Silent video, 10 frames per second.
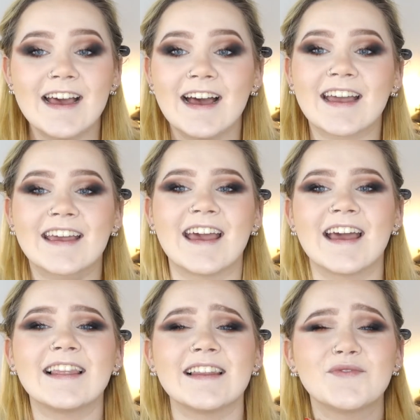I
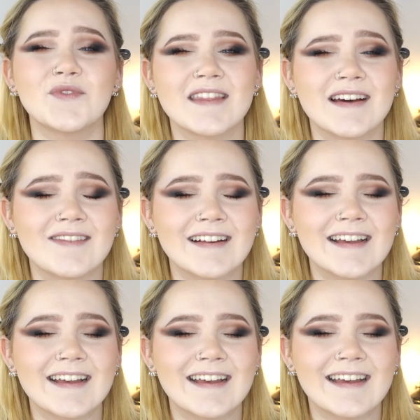can't live without
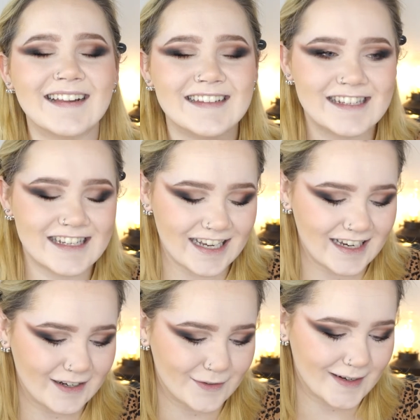it.
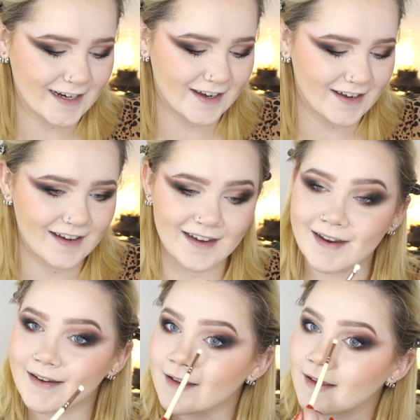Oh my
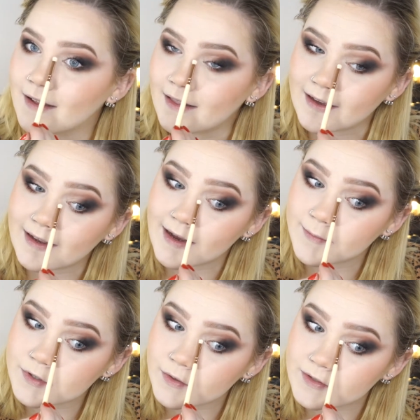god. Like, I'm
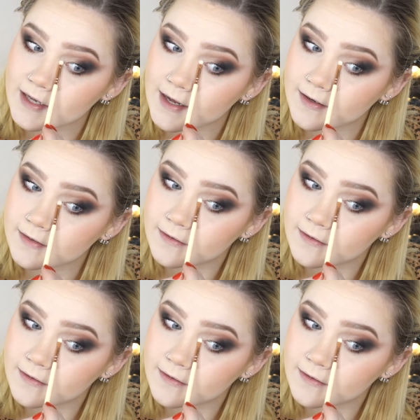so sad.